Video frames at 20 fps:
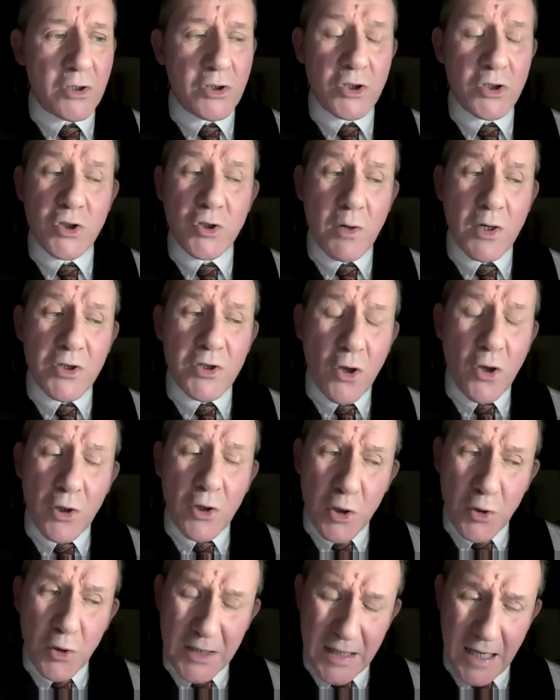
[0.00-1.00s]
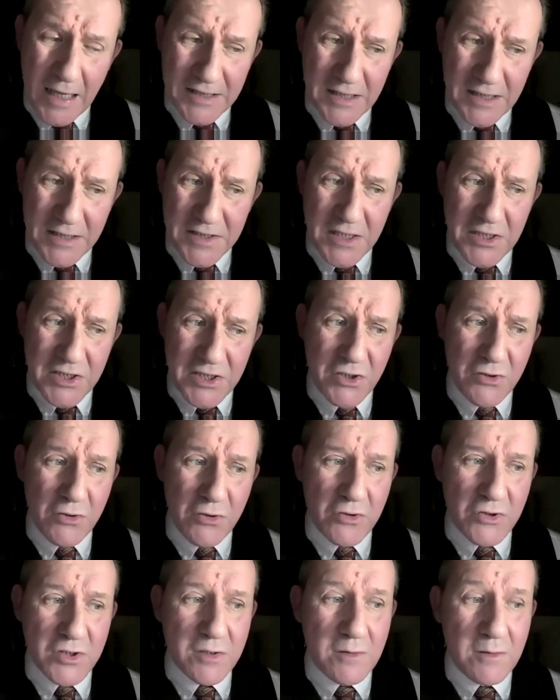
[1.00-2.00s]
You are not looking at it, said
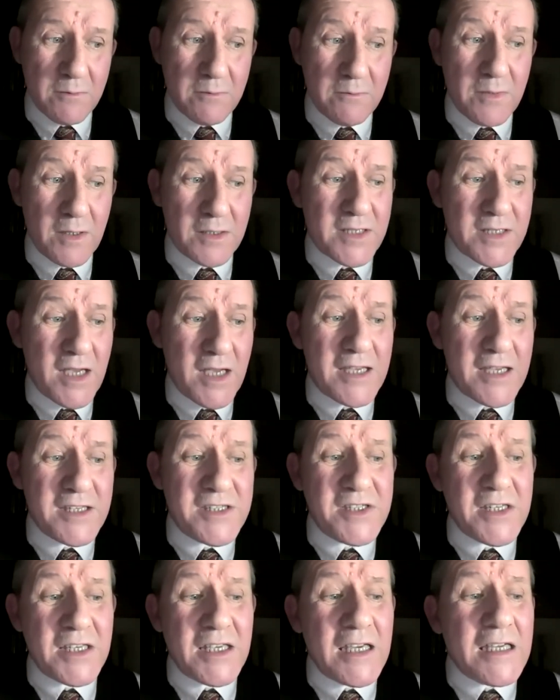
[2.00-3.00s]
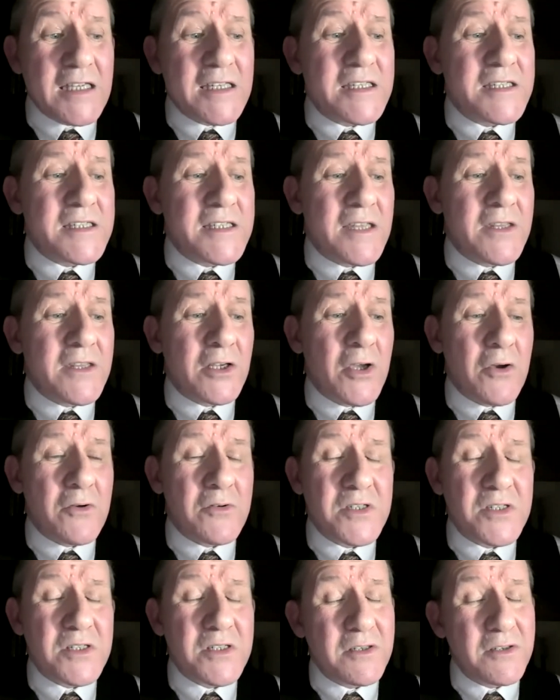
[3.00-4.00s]
Scrooge. But I see it, said the
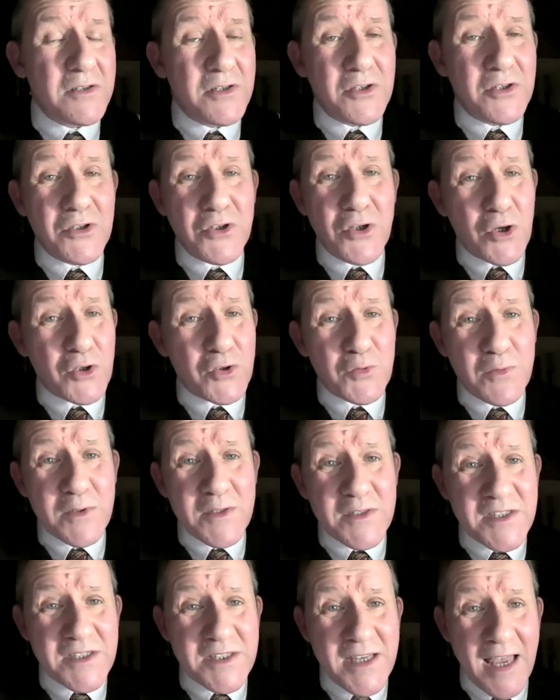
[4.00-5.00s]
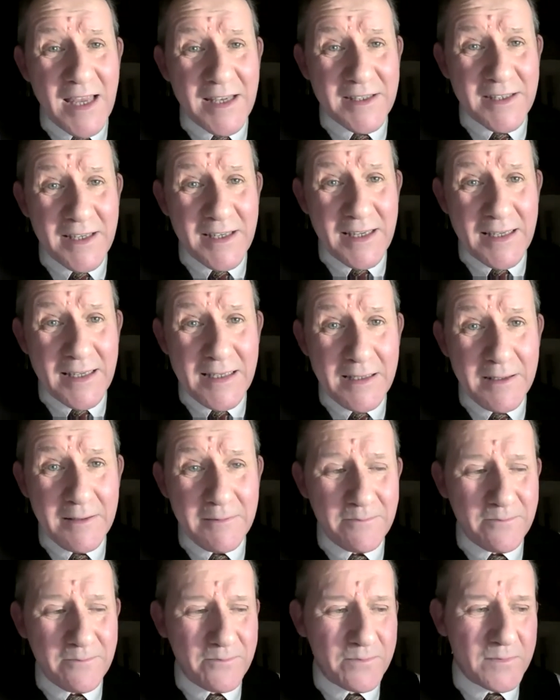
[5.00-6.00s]
ghost, notwithstanding.
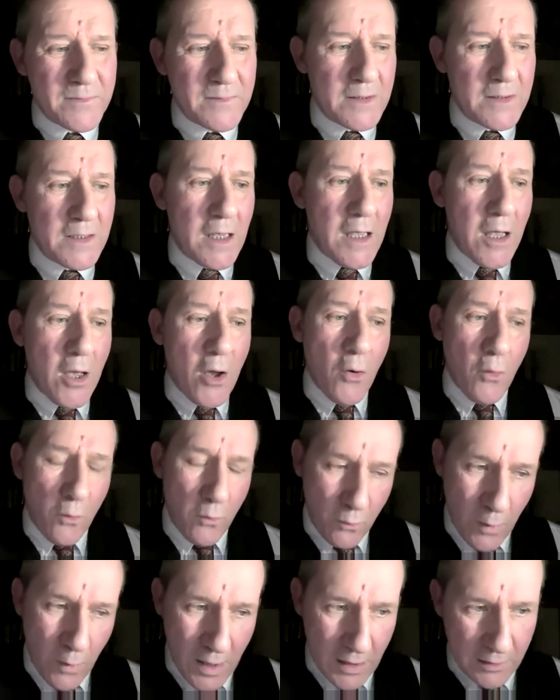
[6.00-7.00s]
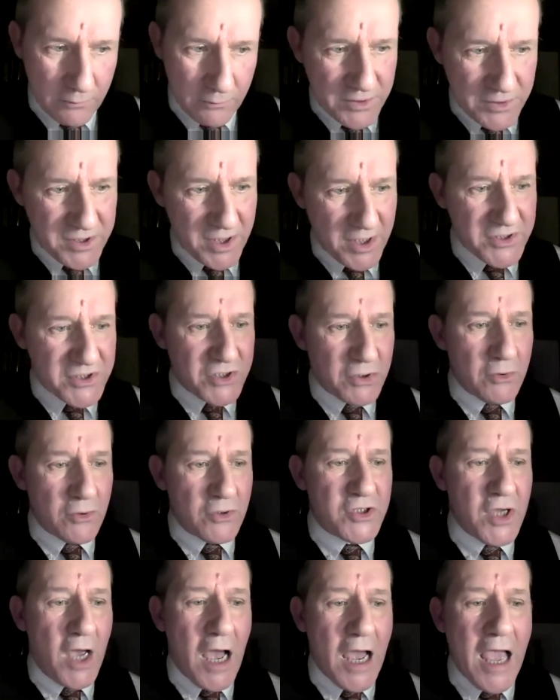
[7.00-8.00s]
Well, returned
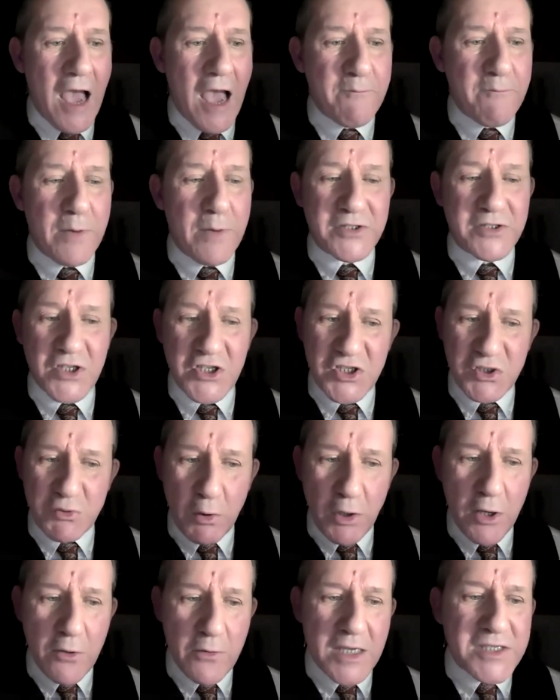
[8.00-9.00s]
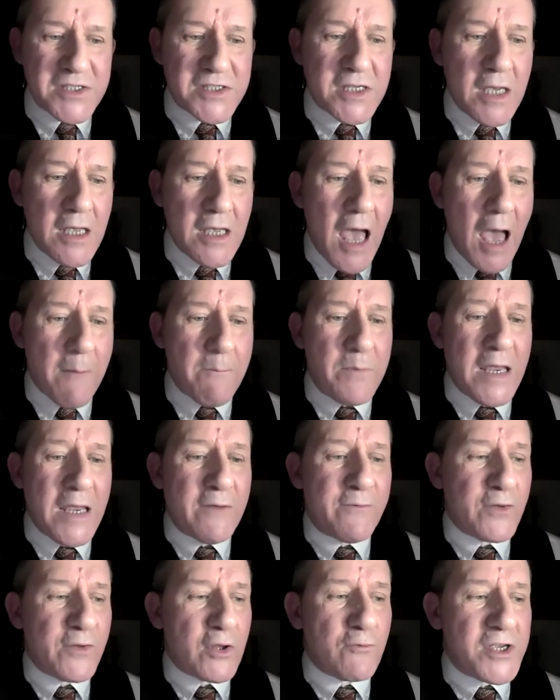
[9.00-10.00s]
Scrooge, I have but to swallow this and be
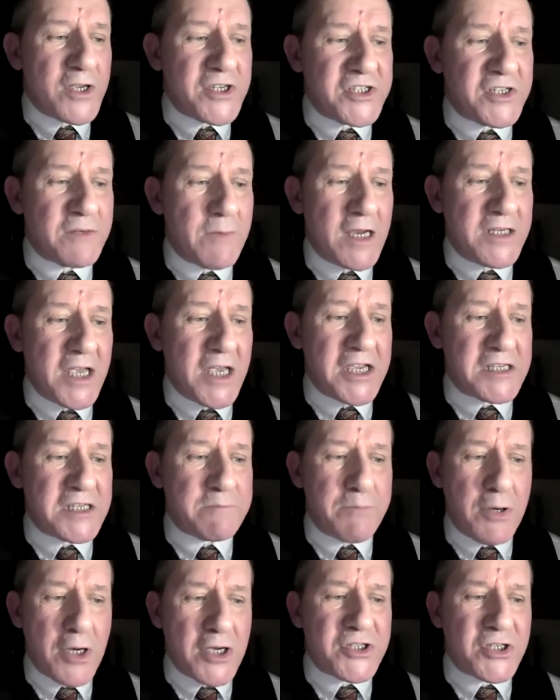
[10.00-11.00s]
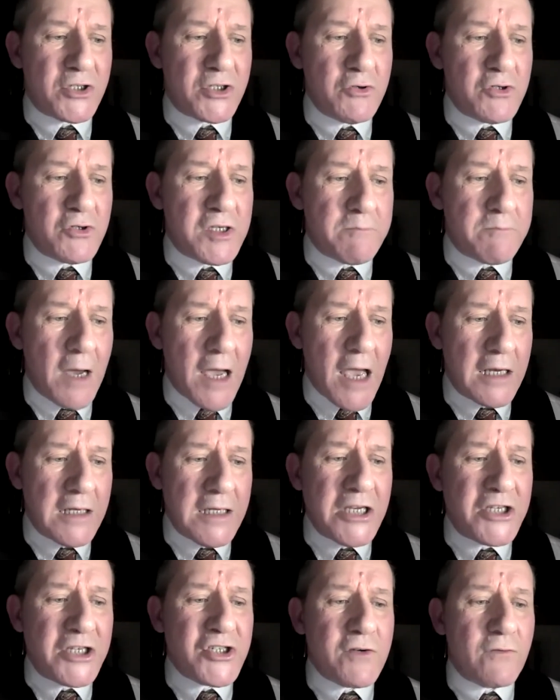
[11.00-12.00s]
for the rest of my days persecuted by a
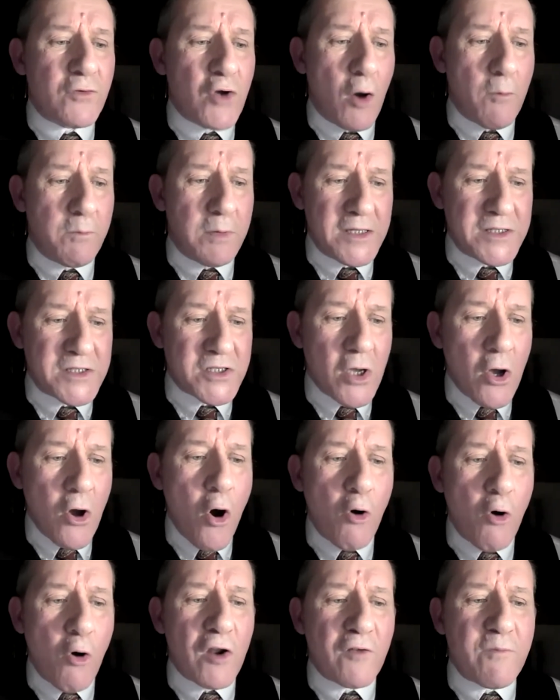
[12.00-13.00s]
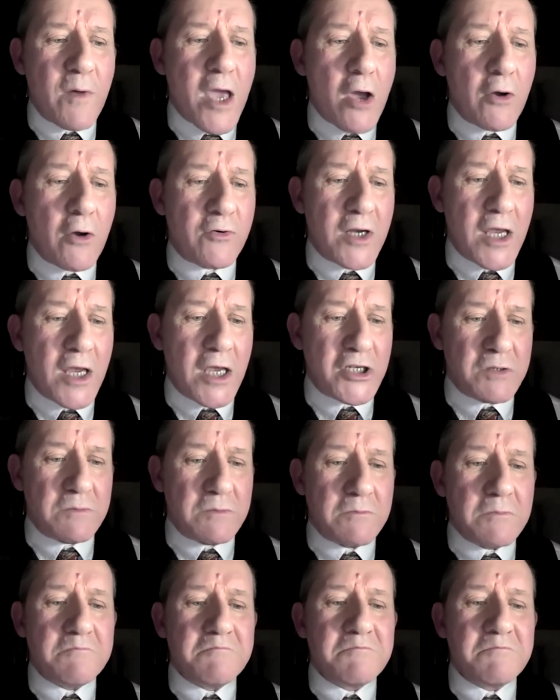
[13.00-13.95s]
legion of goblins, all of my own creation.